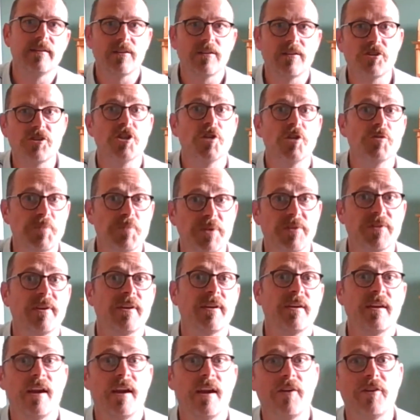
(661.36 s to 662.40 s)
You should always be
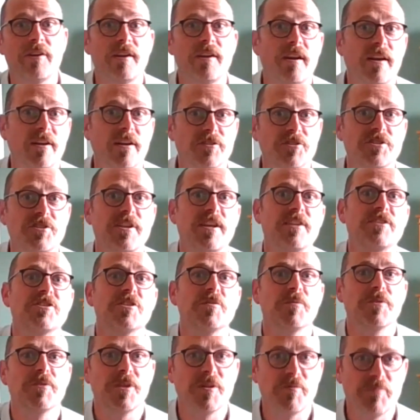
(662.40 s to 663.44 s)
thinking, how can I understand
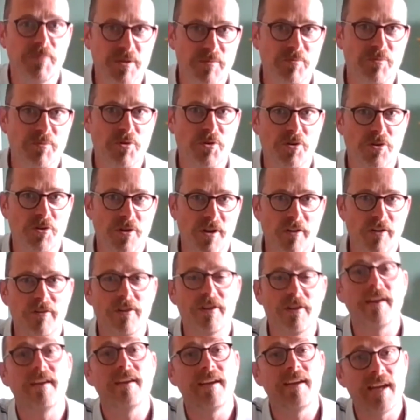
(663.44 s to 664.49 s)
something a bit more? How
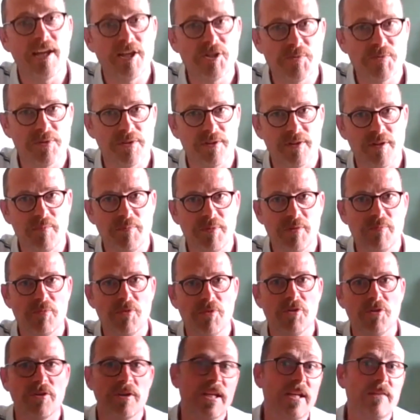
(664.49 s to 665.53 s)
can I engage with it a bit
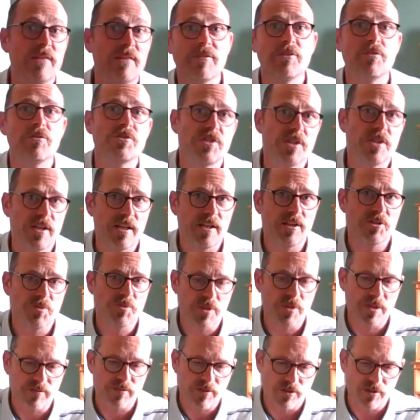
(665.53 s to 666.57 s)
more? Even those areas
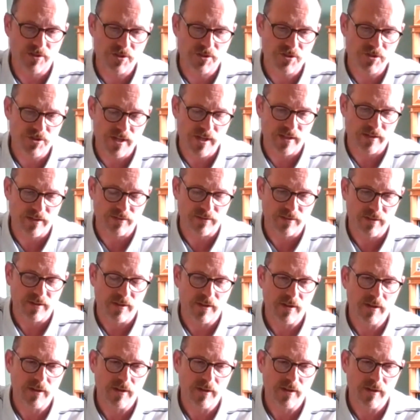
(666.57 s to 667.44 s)
where I've got strength.